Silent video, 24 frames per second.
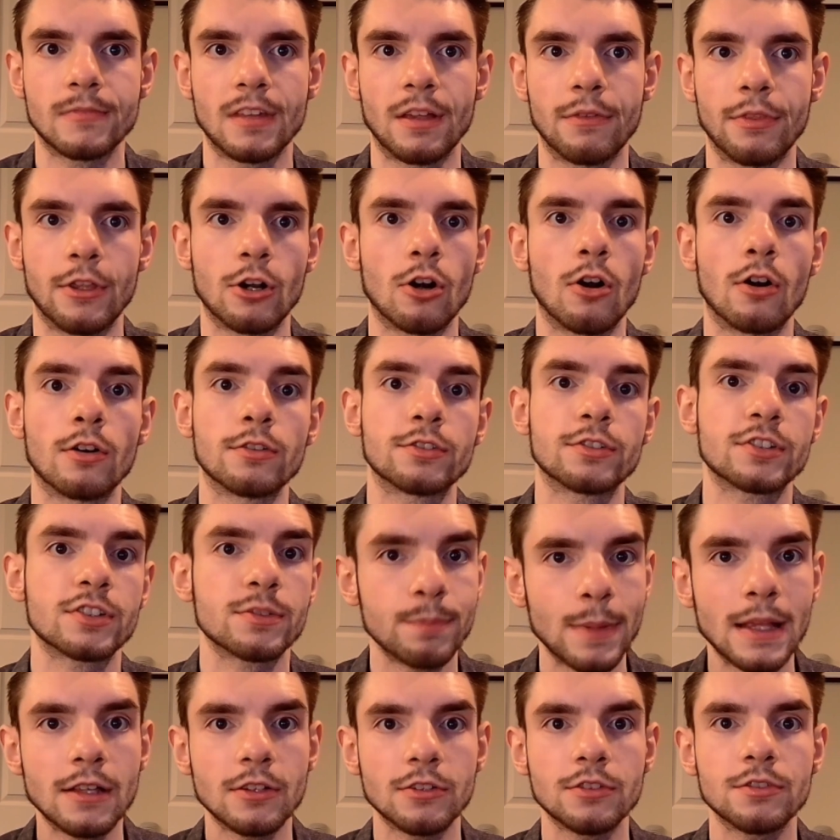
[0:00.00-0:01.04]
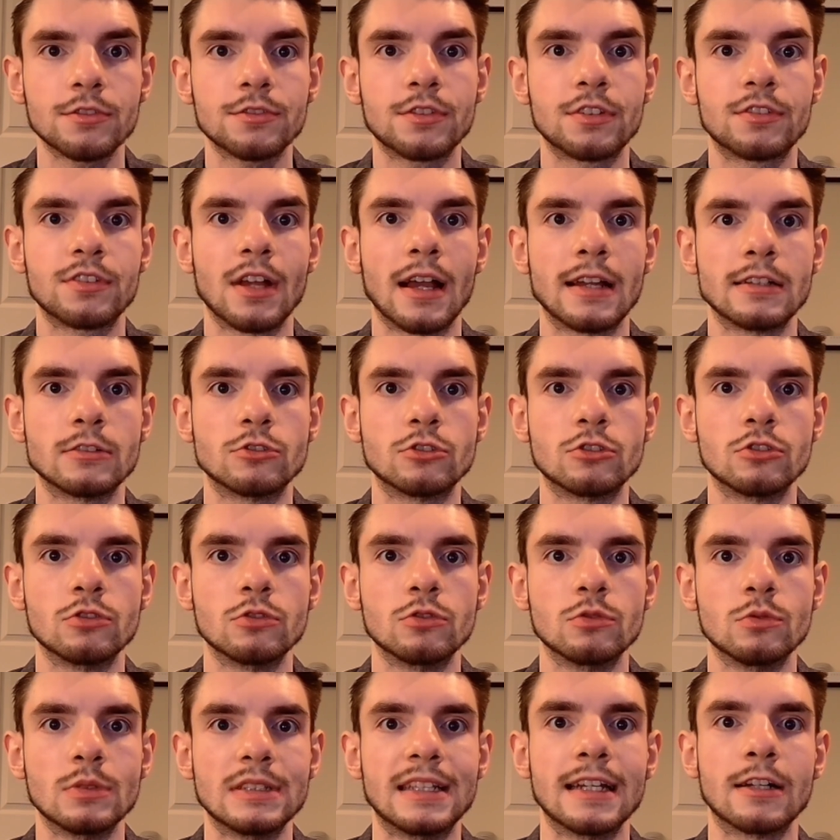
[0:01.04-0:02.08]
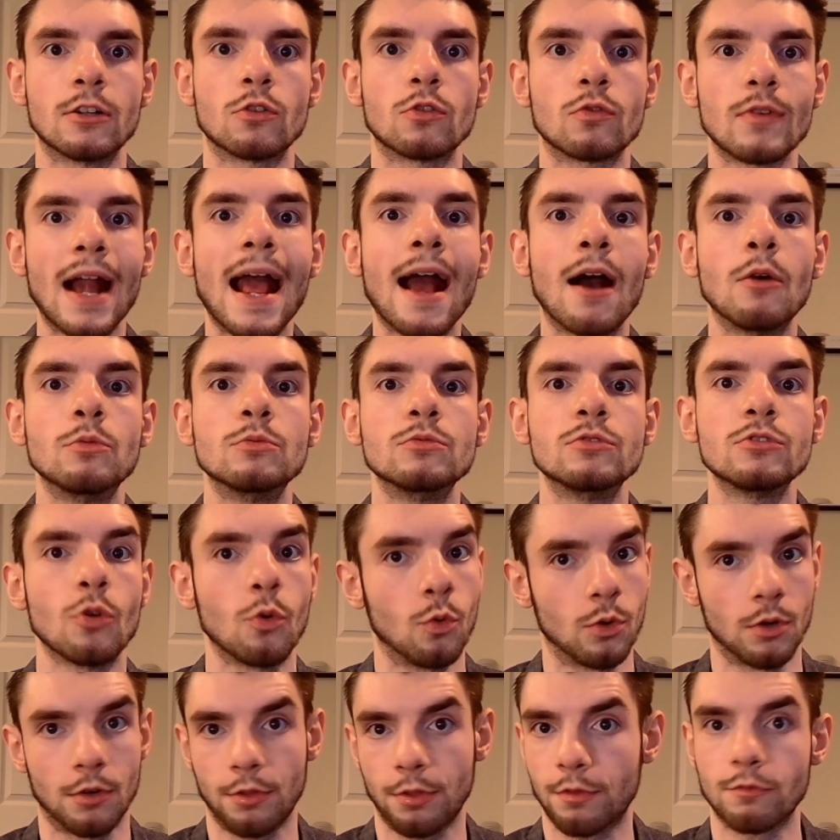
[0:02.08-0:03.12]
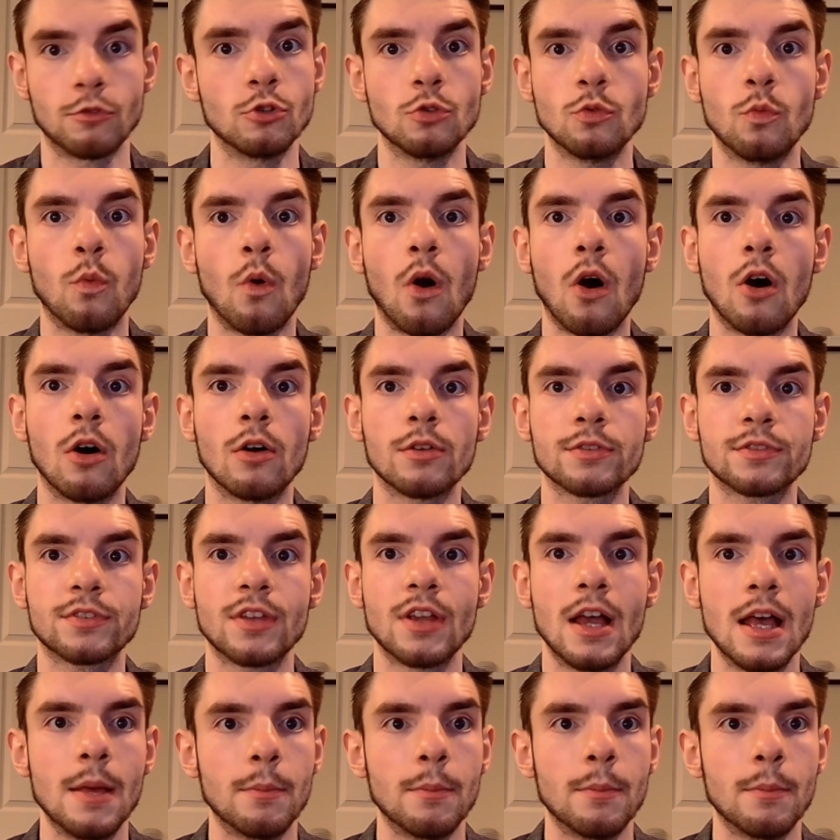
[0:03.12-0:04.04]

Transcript: There are spells designed to get around or through walls,